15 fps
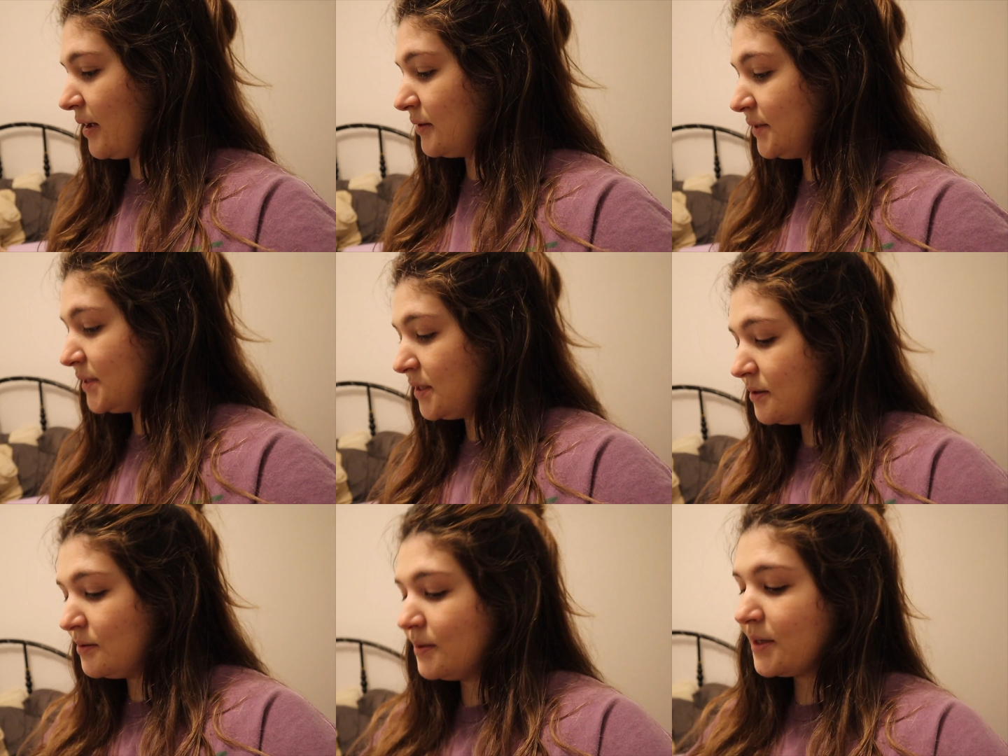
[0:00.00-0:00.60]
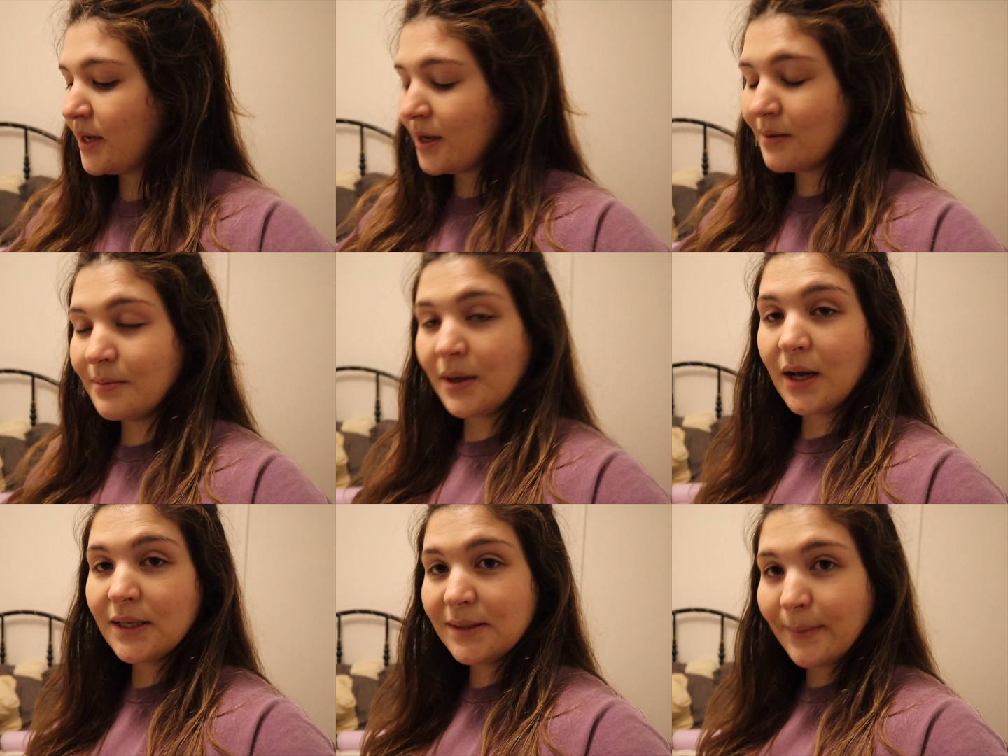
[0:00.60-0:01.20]
I'll see you when I
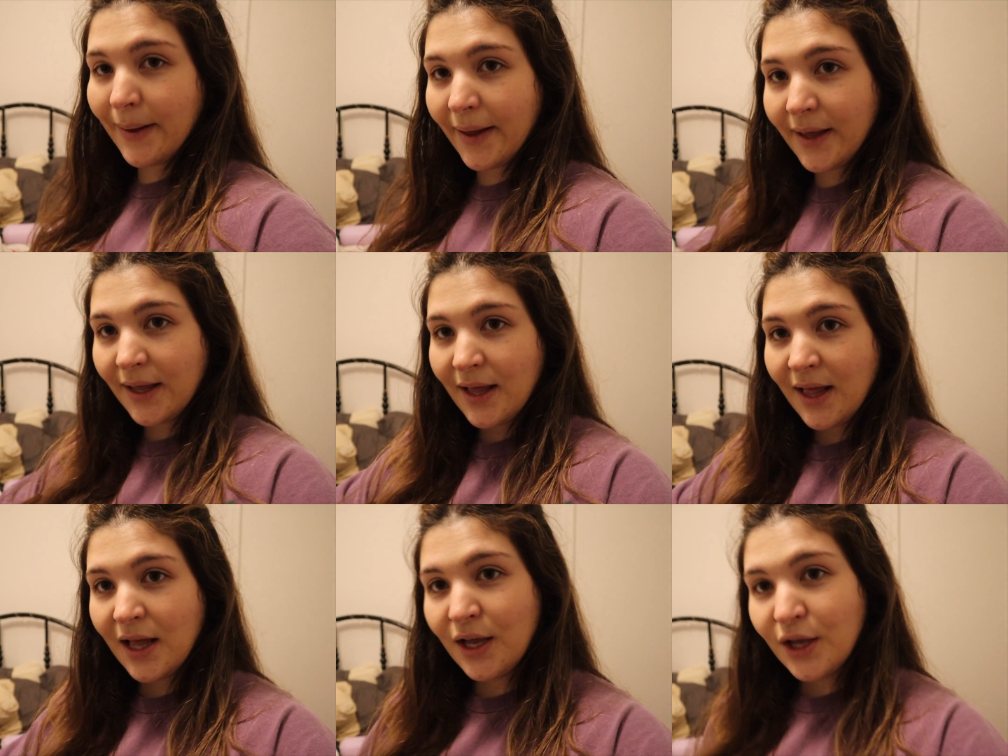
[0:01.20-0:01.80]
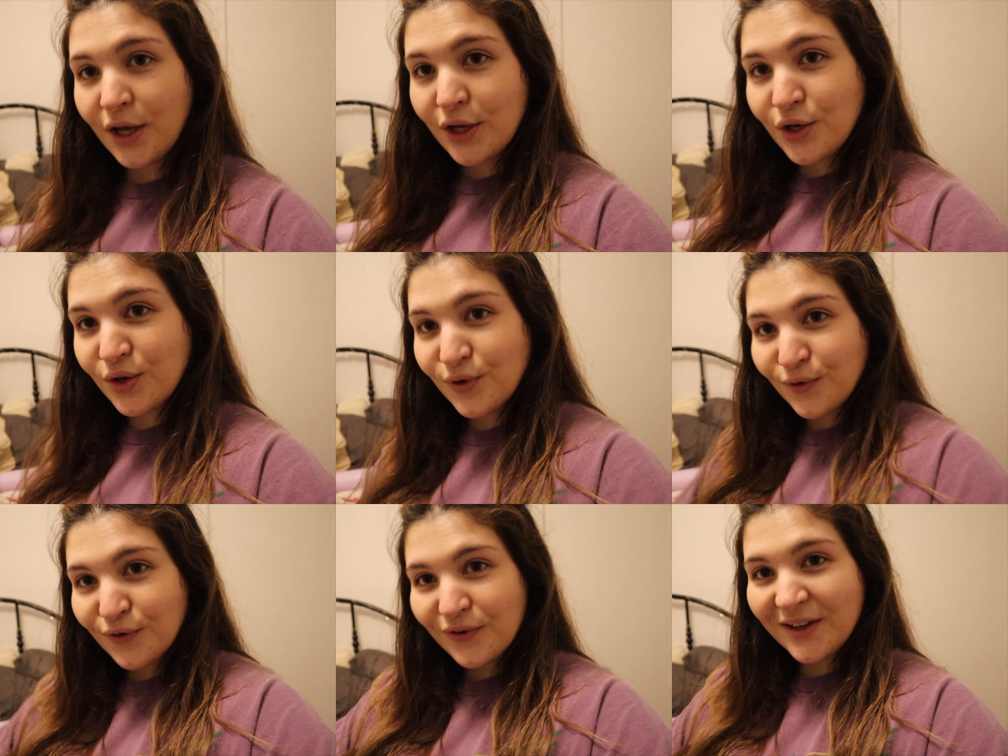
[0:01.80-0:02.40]
unbox my
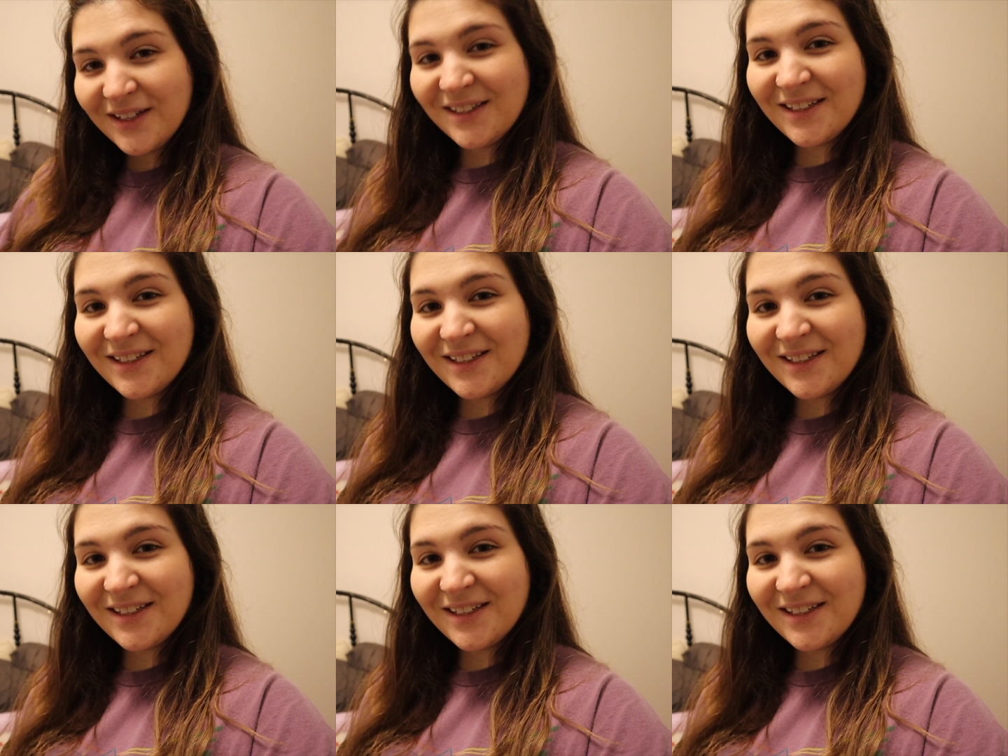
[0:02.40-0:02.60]
new friend